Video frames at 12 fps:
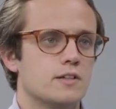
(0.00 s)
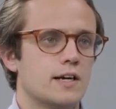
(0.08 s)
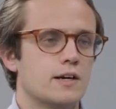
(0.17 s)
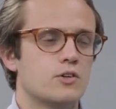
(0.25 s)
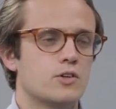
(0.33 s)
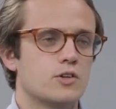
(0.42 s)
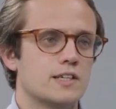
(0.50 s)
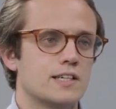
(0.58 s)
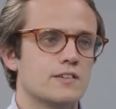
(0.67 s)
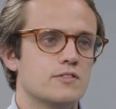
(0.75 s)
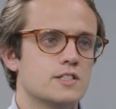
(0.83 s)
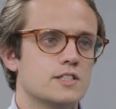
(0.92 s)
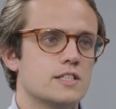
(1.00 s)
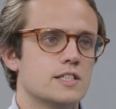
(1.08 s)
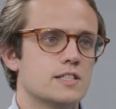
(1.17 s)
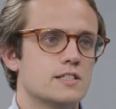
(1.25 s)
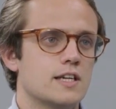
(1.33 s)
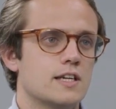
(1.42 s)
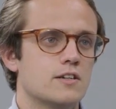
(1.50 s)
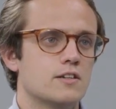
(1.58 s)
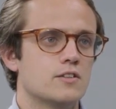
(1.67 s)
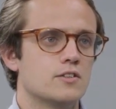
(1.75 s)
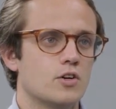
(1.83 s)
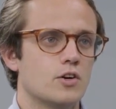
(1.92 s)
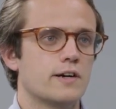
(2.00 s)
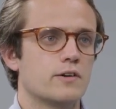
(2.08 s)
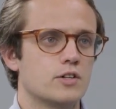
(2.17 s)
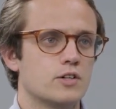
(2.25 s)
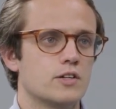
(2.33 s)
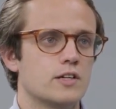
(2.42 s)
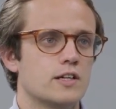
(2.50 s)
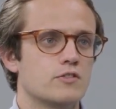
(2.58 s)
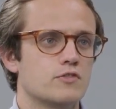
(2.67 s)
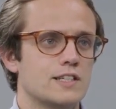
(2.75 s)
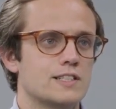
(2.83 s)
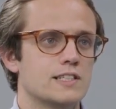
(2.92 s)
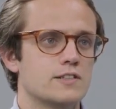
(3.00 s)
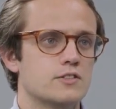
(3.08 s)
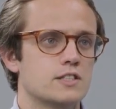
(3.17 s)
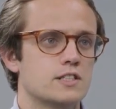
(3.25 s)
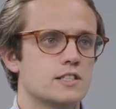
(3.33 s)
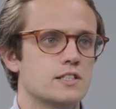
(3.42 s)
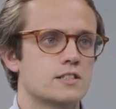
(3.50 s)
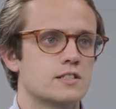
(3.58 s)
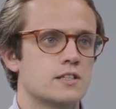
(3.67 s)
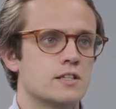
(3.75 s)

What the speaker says: alcoholic liver disease and non-alcoholic fatty liver disease.